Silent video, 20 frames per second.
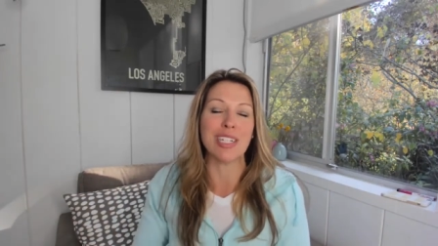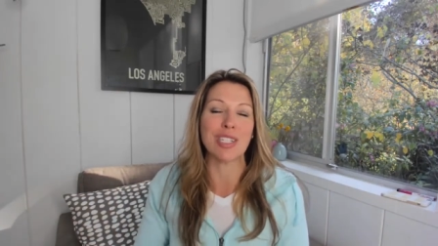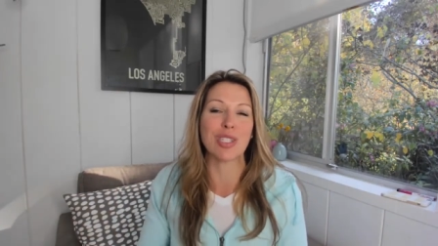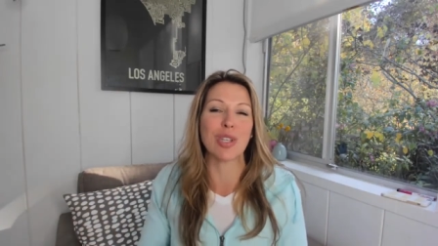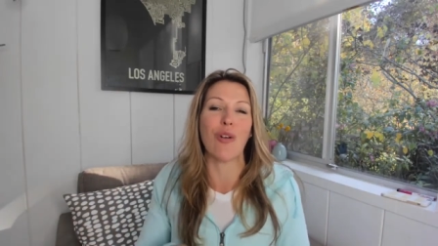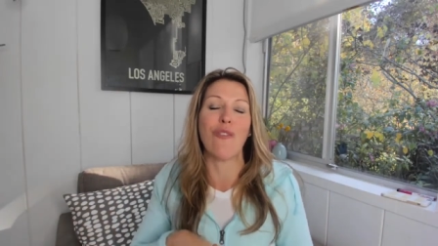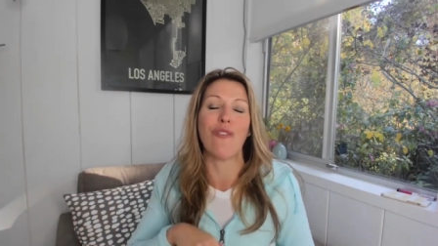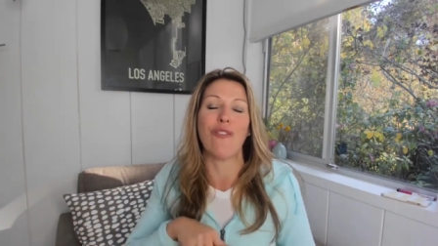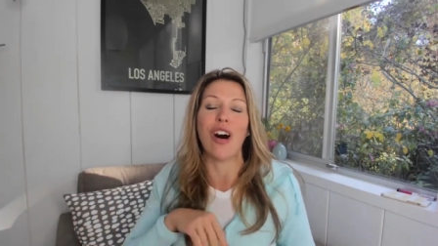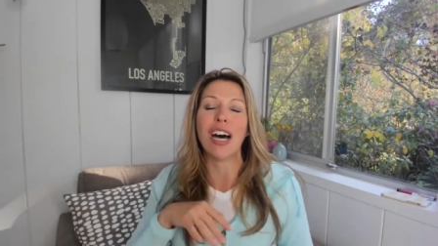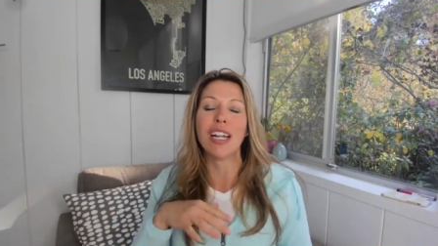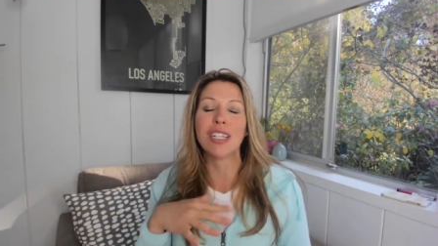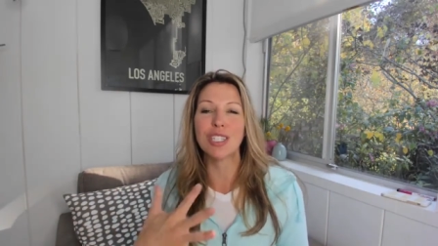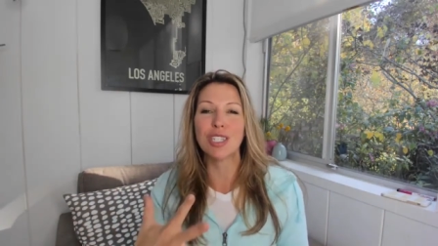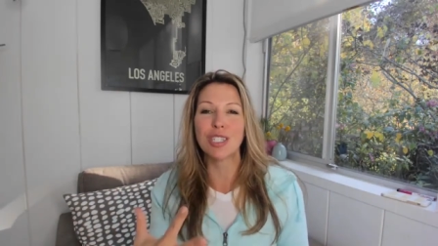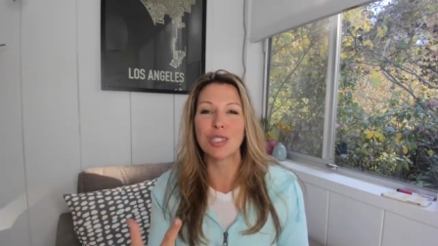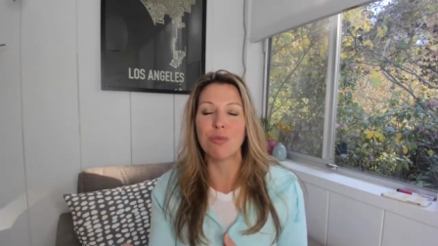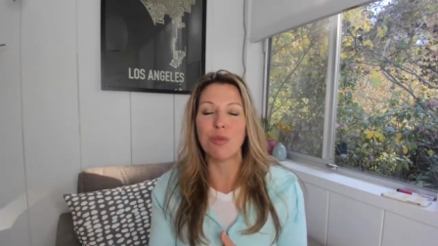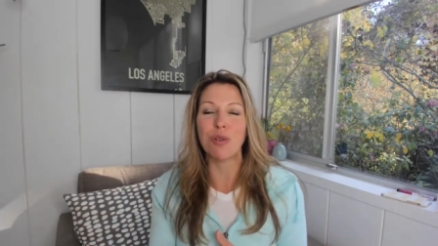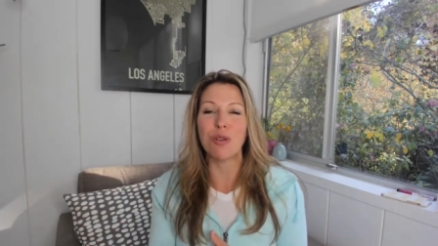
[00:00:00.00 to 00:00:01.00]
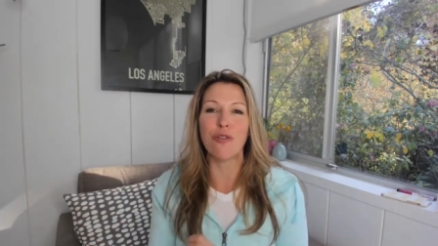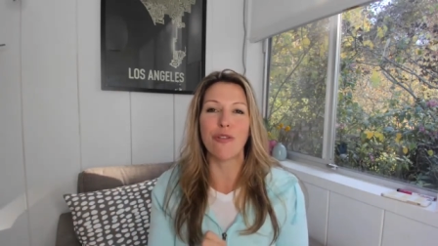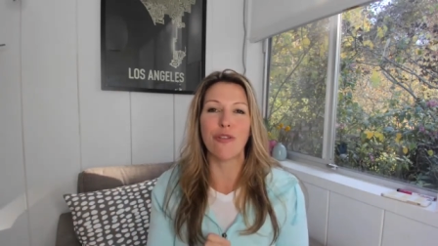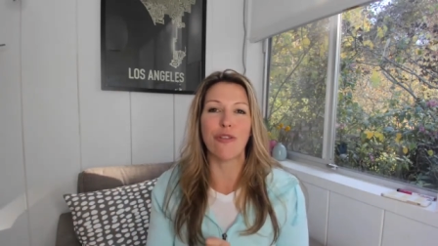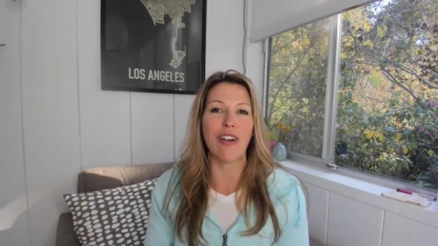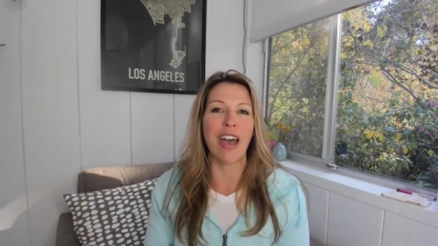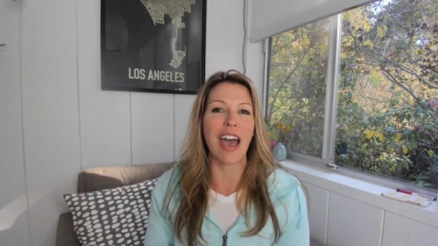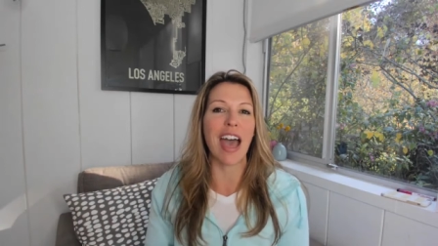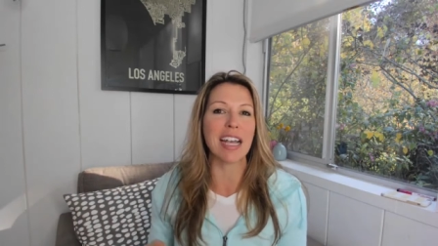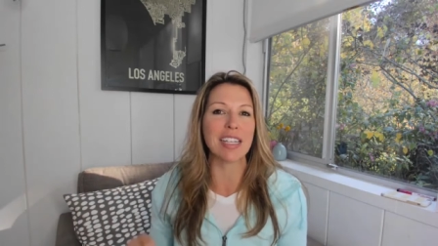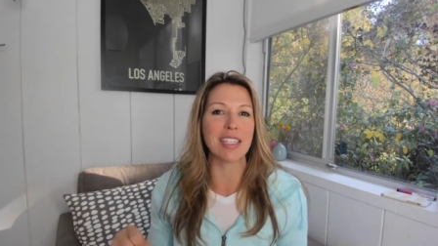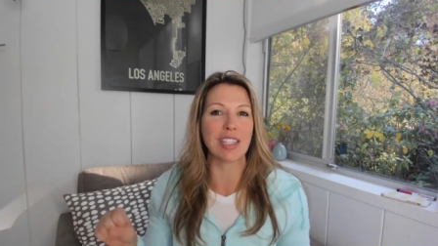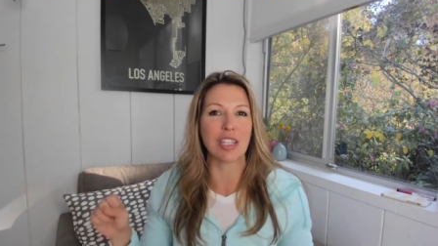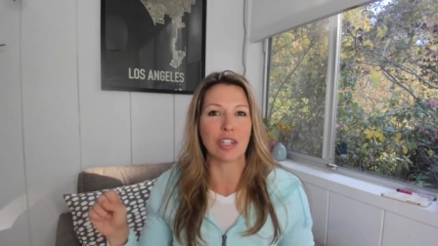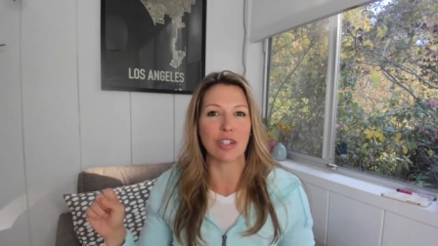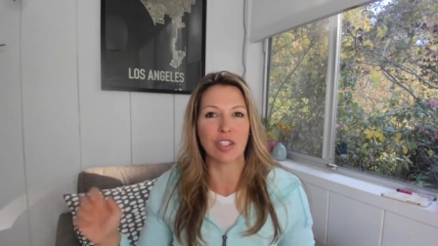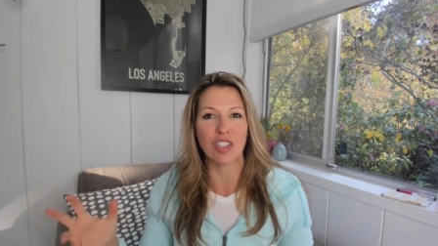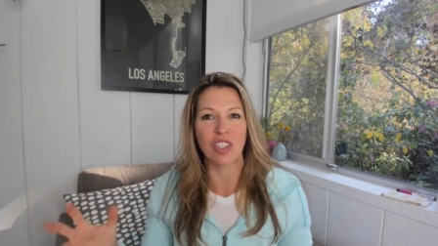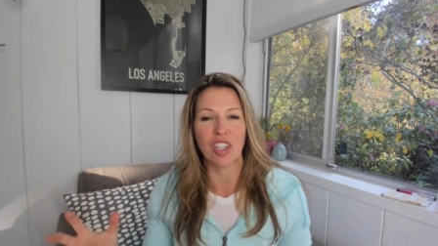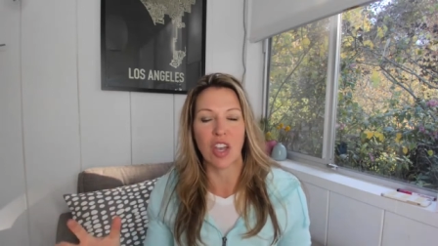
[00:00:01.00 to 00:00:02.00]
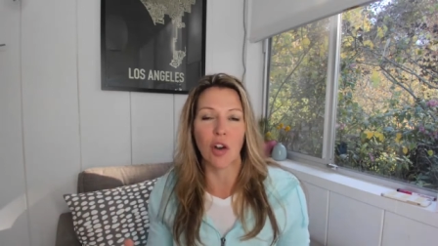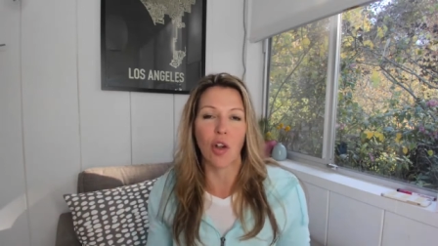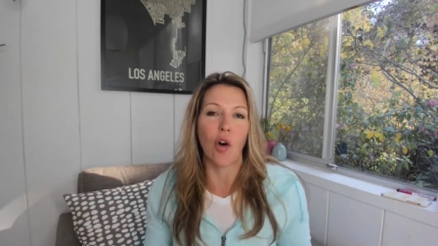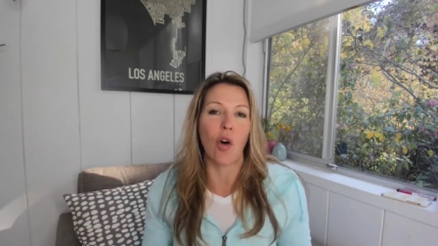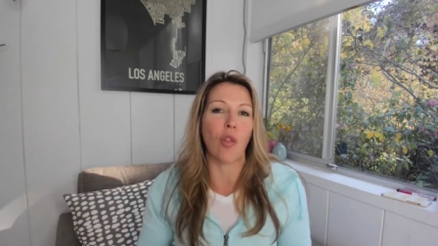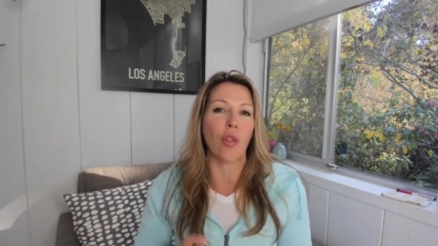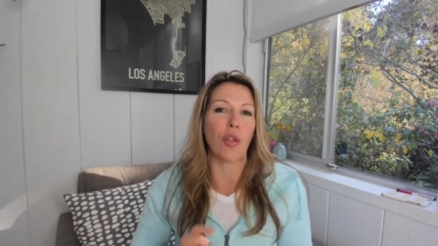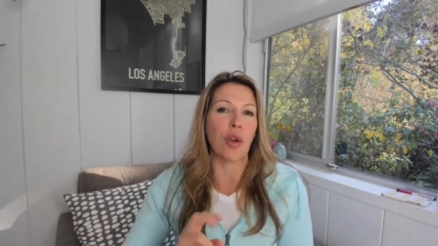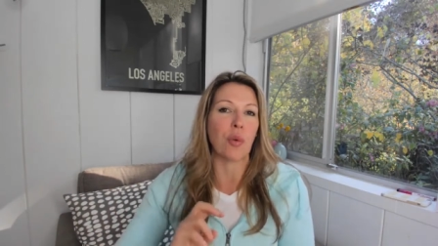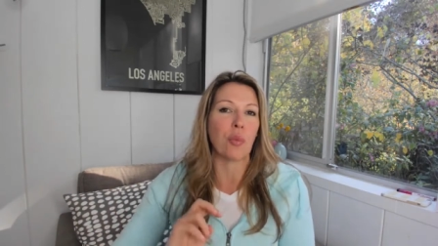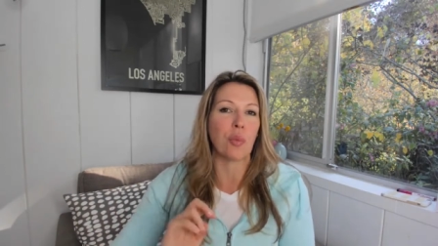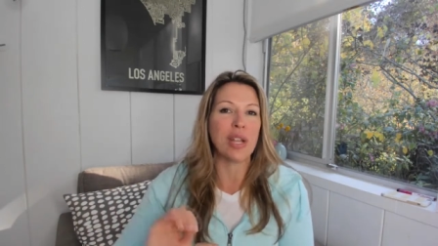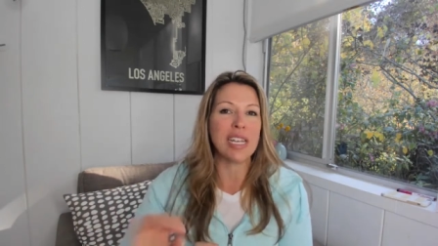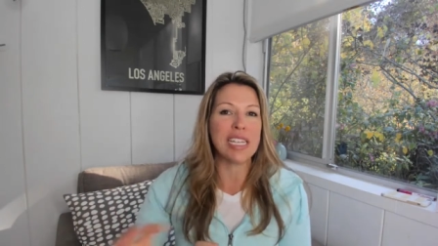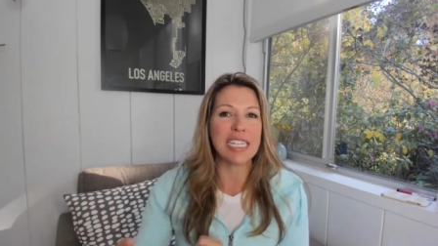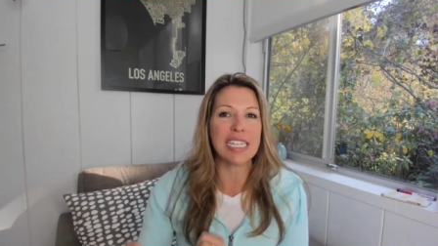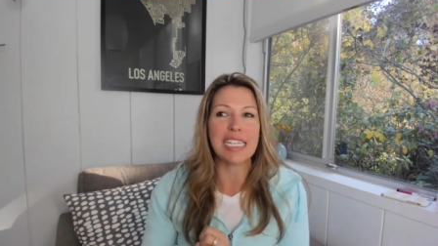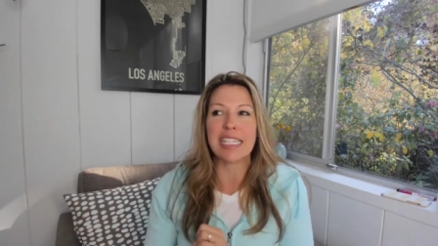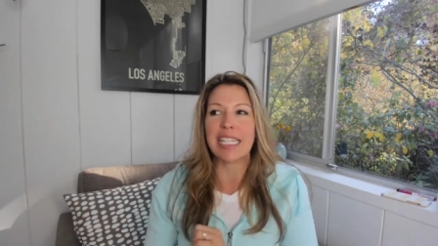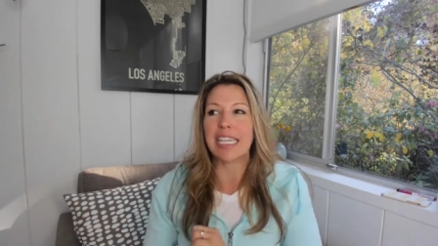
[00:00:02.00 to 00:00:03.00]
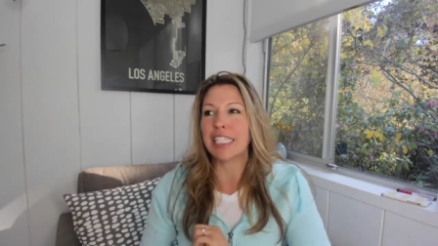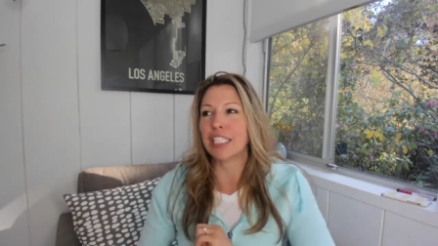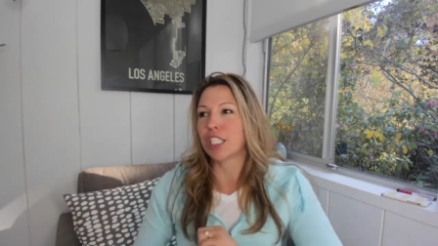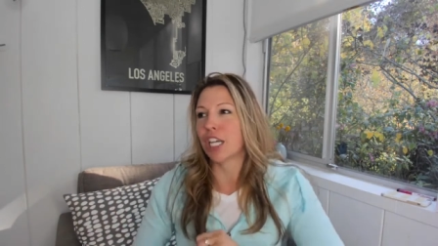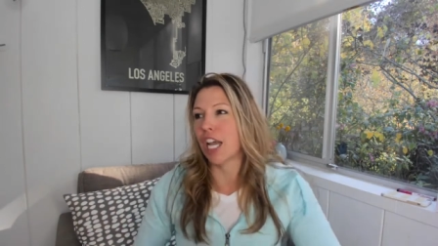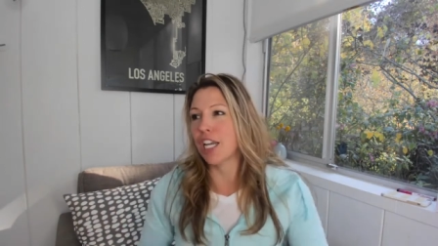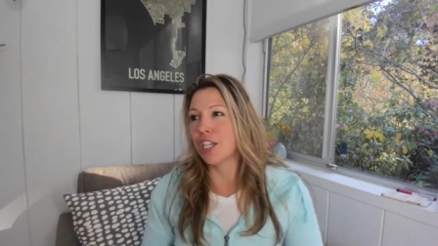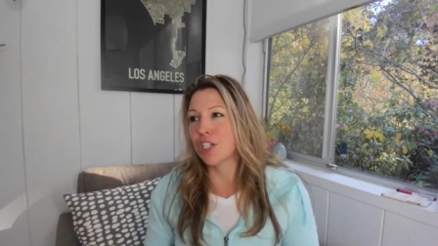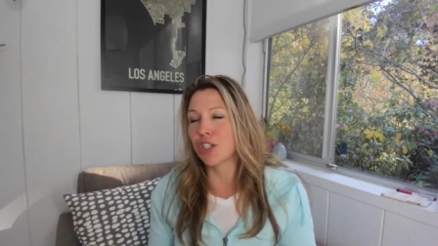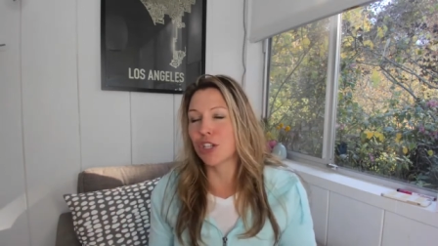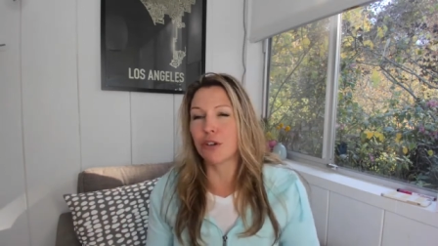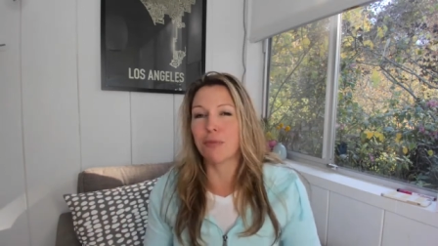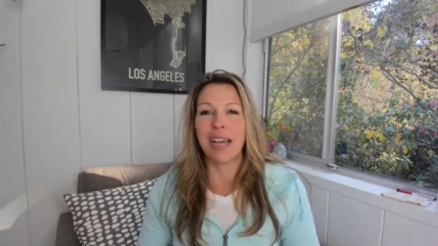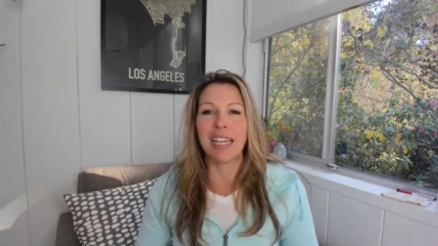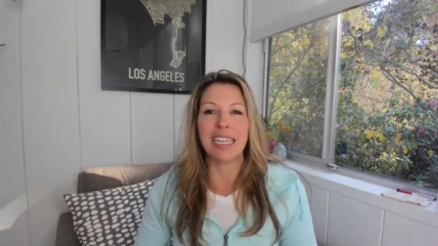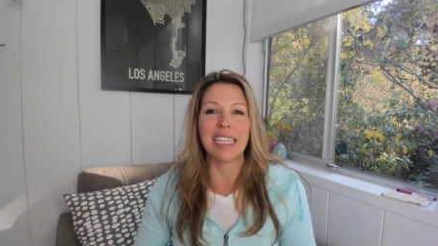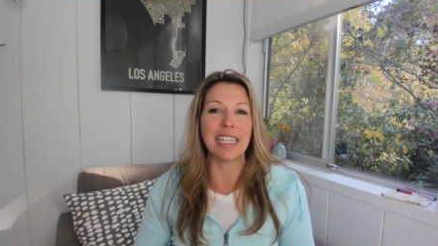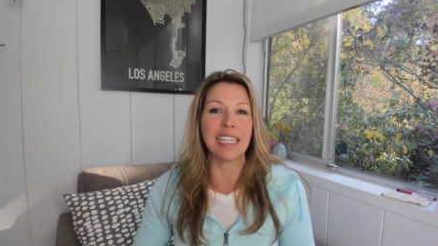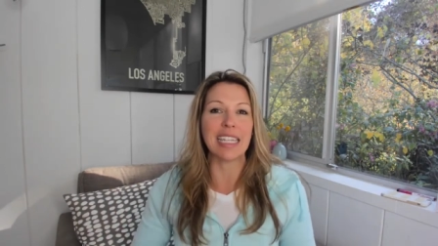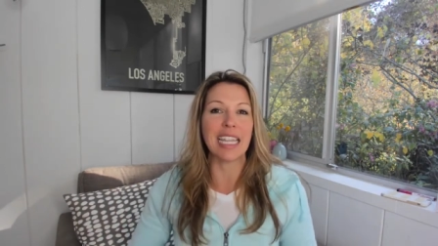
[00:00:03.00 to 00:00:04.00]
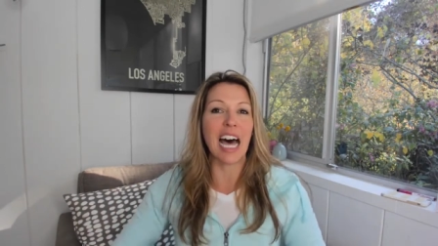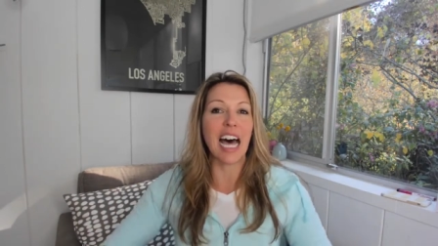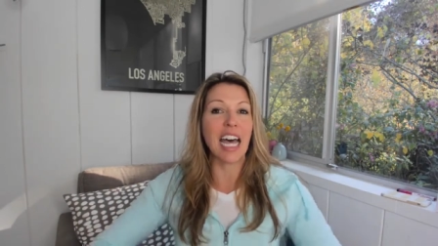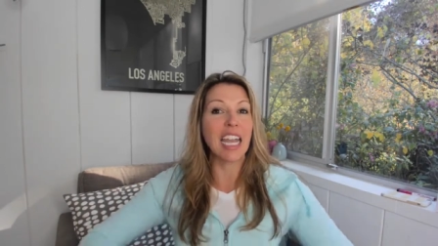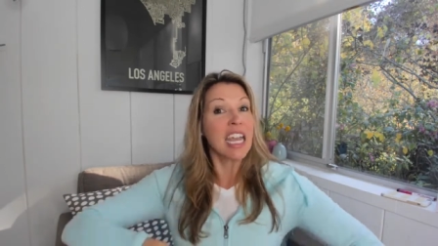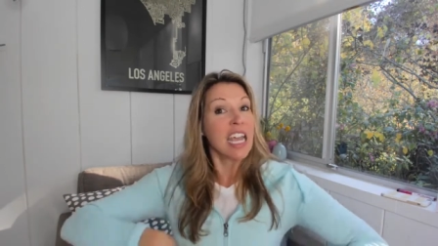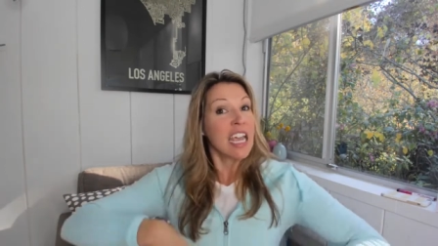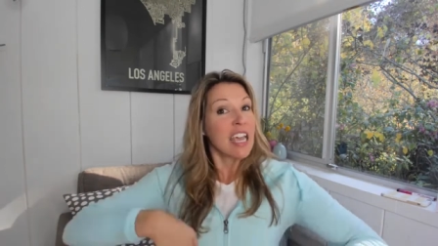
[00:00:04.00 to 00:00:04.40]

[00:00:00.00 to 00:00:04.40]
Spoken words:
So Vatas move fast, they're subtle, they're windy, they change their mind a lot.